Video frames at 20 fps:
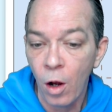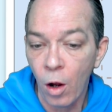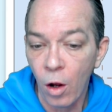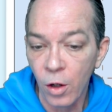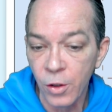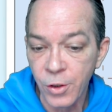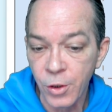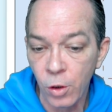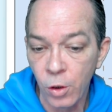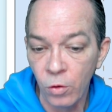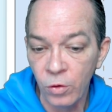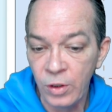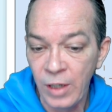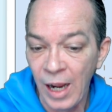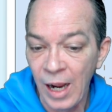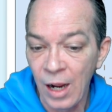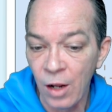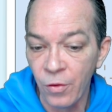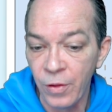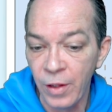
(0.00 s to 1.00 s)
Also
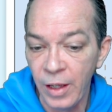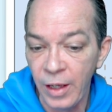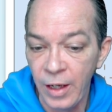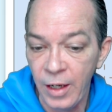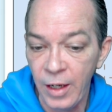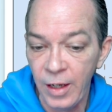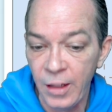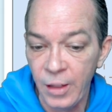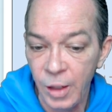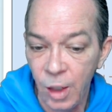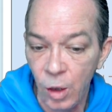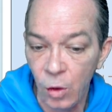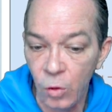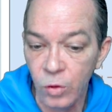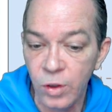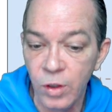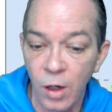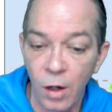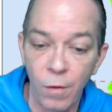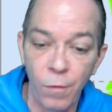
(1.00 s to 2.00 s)
down the east
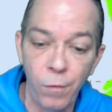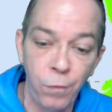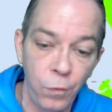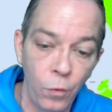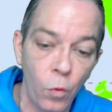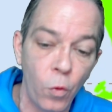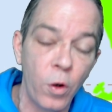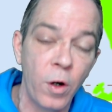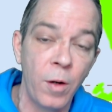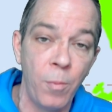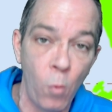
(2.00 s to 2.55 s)
coast of Florida,